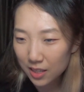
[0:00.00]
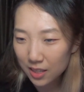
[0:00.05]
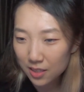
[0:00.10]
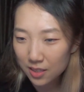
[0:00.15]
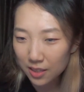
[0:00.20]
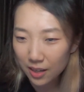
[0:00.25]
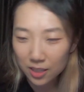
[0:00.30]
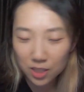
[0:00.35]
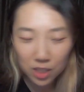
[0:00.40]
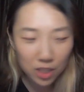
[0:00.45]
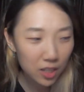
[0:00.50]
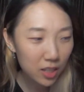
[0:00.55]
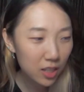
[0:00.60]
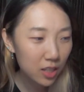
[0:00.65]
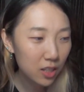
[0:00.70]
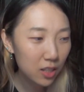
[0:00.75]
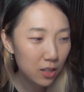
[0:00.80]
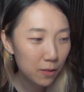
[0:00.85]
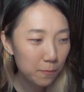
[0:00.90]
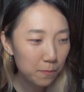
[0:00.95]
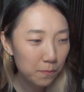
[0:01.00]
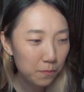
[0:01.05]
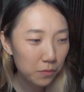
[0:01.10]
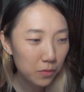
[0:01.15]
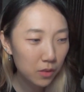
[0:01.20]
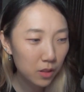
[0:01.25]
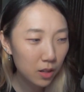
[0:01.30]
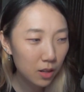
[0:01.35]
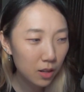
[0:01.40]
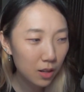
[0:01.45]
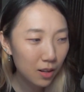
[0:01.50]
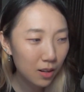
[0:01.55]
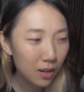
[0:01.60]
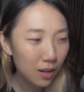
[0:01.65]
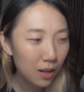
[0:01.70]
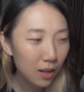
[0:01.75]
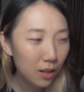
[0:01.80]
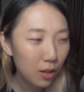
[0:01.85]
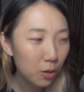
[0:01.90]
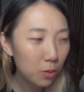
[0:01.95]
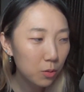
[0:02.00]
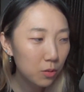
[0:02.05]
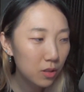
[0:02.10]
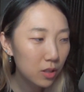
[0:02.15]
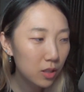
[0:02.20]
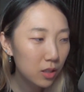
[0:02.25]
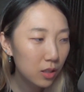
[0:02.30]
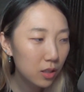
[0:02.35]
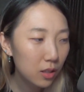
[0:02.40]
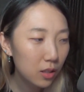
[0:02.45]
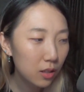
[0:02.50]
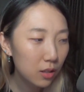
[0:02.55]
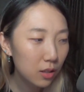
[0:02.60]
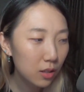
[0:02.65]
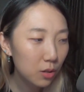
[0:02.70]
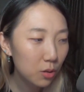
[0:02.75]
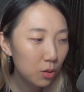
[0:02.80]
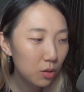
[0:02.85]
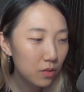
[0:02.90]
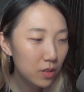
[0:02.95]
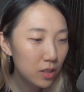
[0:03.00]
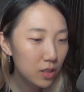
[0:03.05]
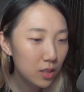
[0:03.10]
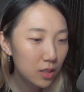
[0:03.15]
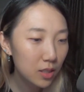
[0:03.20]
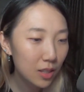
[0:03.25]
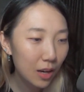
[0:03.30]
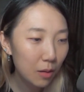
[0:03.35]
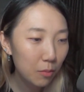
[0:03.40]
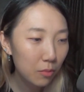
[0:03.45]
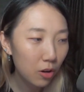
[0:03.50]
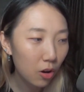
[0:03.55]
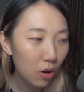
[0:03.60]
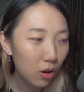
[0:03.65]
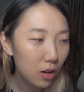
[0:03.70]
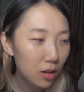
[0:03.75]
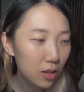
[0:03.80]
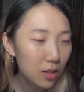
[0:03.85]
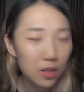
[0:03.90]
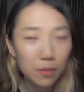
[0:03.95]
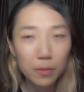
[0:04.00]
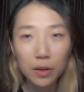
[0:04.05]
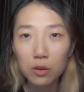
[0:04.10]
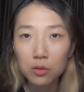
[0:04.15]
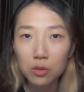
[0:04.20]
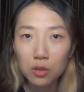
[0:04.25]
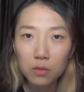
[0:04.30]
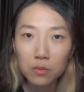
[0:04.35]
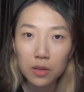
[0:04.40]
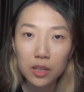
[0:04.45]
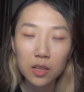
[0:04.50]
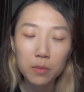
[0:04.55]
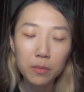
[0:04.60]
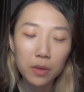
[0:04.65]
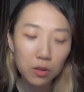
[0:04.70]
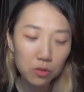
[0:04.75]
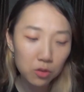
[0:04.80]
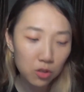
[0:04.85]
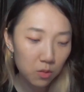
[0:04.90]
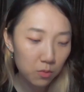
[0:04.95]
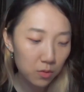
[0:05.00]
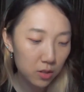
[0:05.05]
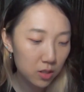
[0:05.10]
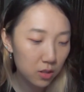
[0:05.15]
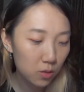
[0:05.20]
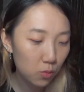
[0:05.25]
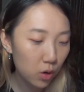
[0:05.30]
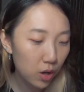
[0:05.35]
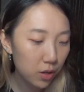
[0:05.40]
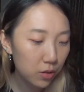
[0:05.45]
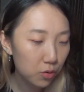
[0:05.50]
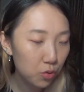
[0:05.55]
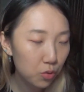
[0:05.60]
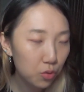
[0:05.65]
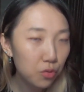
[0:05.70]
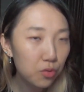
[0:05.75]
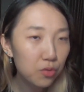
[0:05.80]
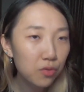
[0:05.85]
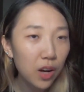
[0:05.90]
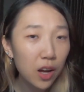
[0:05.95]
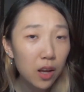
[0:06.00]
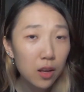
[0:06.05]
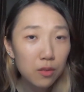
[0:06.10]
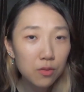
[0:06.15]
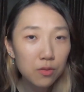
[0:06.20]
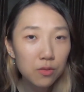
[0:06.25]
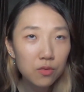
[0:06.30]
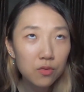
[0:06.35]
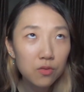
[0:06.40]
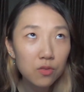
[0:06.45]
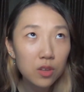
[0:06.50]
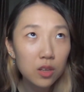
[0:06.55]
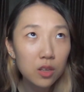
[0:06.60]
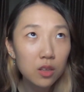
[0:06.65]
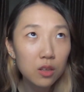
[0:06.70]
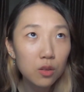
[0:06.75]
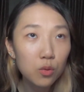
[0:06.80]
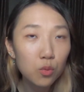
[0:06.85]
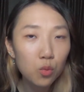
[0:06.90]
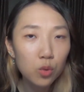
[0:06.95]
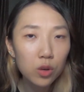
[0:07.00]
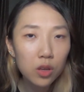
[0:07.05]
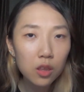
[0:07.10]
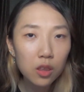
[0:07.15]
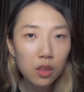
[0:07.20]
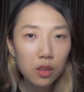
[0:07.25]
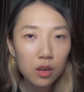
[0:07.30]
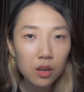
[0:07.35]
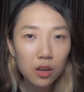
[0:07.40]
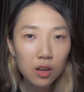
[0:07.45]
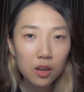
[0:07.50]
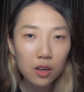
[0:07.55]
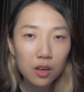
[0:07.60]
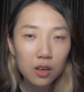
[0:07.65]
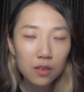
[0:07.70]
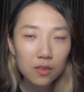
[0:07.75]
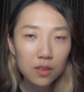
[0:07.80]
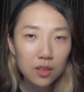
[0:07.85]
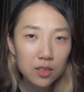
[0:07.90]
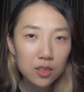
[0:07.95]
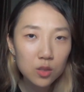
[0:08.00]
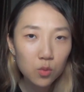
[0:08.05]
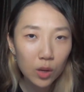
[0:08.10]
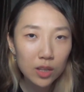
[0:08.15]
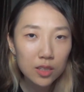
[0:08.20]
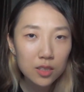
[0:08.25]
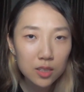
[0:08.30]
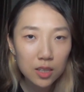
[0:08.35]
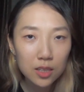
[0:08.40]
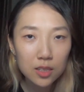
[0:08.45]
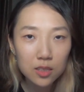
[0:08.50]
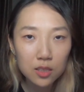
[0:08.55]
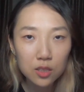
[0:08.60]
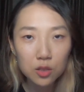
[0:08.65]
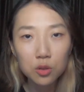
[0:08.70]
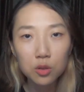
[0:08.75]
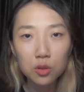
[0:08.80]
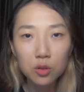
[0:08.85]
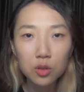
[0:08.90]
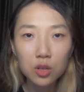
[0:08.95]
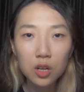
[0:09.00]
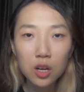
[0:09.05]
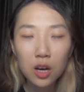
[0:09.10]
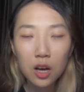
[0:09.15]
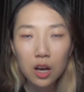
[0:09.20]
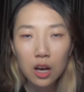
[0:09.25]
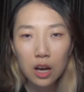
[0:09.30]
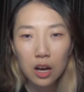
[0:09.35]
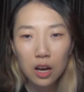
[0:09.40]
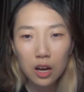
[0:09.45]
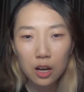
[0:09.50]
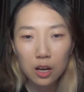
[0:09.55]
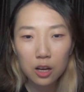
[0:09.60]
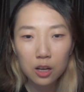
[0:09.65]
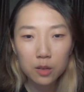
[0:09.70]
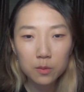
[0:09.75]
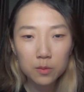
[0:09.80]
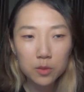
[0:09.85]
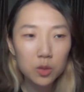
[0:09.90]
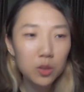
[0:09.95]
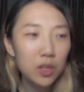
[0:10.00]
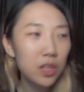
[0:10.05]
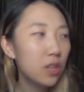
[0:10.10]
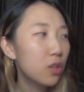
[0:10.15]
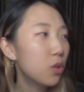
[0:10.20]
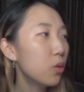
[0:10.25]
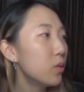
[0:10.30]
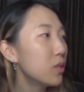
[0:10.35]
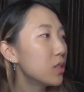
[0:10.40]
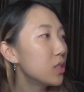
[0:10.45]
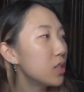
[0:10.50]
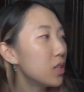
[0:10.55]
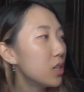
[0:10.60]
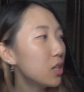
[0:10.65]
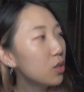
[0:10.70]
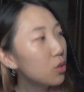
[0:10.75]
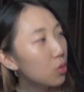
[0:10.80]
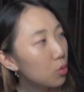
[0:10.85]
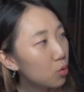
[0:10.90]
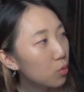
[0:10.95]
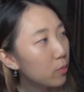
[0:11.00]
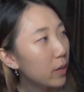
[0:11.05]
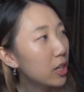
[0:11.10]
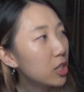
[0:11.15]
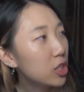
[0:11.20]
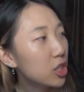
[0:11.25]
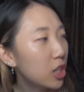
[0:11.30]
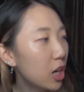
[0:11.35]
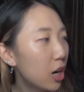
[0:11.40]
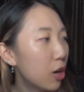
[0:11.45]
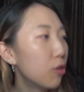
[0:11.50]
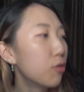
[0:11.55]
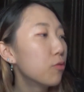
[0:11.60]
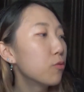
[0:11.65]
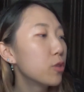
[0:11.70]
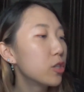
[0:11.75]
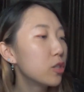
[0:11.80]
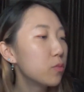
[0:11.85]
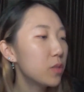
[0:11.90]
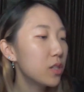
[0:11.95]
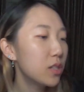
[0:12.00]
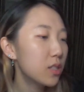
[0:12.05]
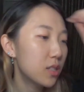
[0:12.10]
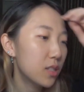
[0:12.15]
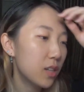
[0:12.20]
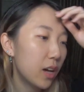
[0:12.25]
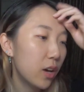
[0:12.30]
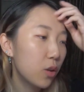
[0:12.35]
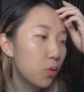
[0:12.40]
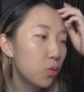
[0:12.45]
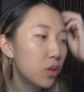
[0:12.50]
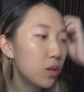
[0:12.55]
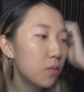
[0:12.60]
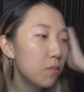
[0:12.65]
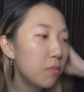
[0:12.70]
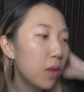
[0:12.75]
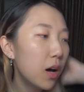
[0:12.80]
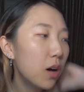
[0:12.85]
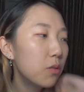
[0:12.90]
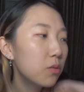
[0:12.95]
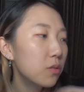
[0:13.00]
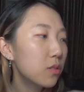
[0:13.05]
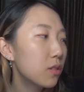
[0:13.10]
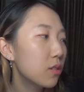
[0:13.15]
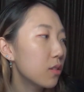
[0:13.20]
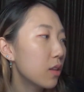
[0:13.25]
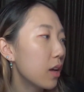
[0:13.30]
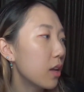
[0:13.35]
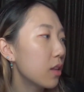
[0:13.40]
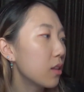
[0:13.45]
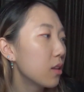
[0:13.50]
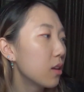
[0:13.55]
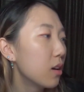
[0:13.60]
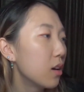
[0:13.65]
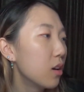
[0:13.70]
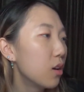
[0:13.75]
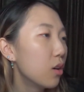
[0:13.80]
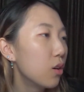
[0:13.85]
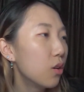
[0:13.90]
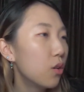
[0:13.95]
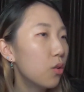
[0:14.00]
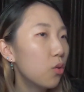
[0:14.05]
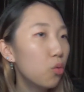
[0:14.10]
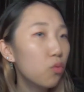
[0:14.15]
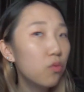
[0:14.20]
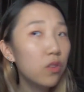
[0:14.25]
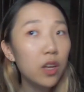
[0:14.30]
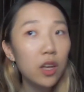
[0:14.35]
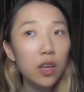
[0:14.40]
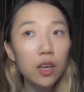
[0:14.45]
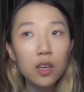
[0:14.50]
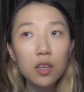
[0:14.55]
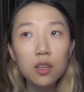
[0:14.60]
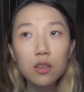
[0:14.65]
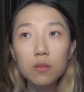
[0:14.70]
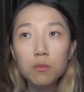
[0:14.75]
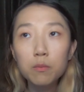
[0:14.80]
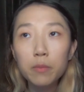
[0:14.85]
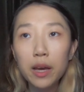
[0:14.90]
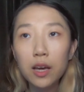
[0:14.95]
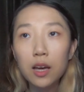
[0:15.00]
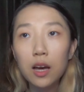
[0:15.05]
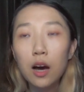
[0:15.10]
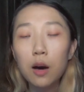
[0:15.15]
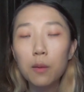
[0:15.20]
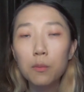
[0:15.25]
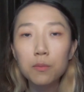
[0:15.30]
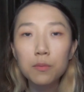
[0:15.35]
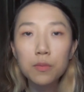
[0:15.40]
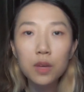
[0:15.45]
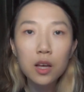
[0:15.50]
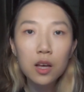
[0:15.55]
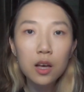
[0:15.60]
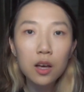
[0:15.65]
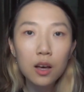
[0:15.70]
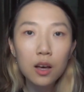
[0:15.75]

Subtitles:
is actually like a whole 30 over cm longer than the melt top. Like the melt top is 125 in width. This is 160. So it goes into my shelf, which means I couldn't mount that overhead mic arm.